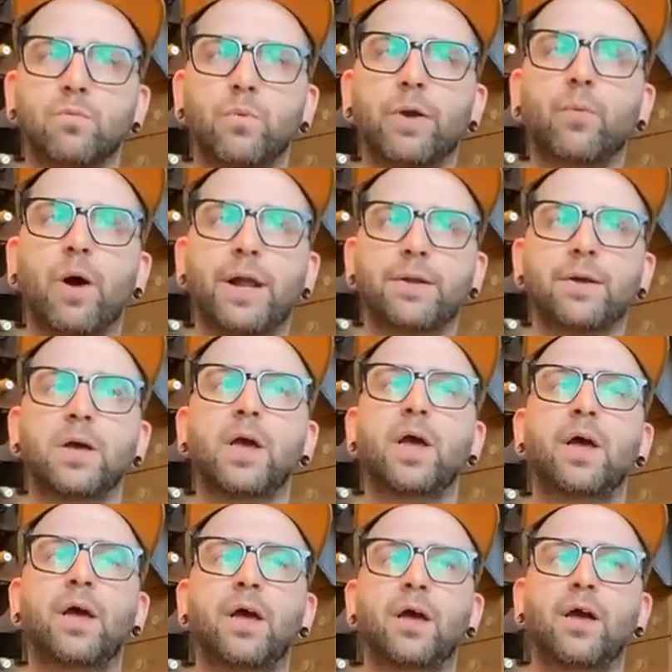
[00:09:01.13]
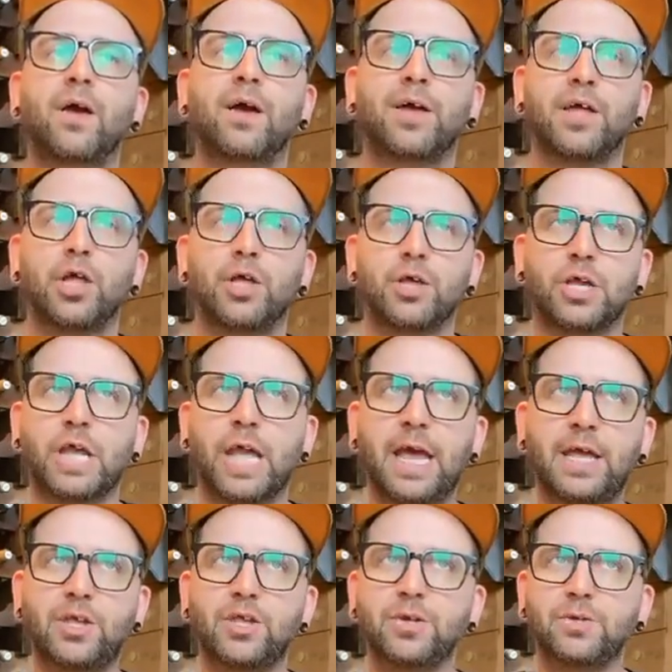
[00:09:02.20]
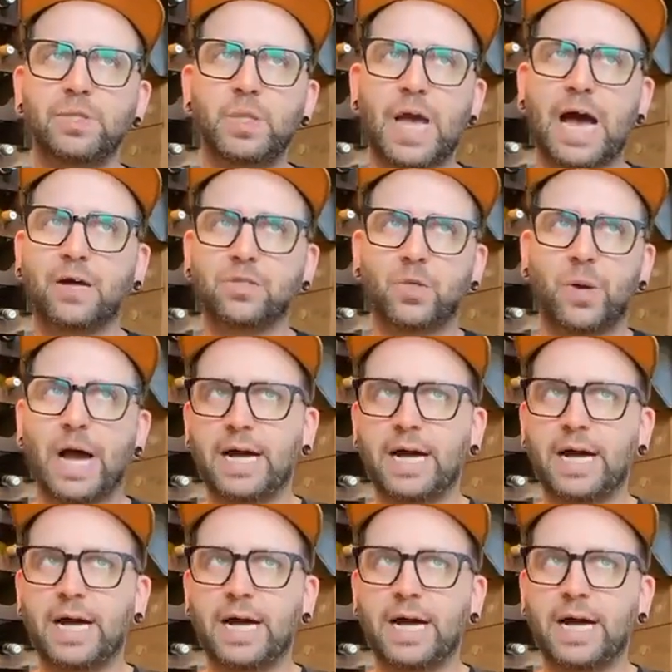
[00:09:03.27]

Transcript: Rewind. You can't use the Alto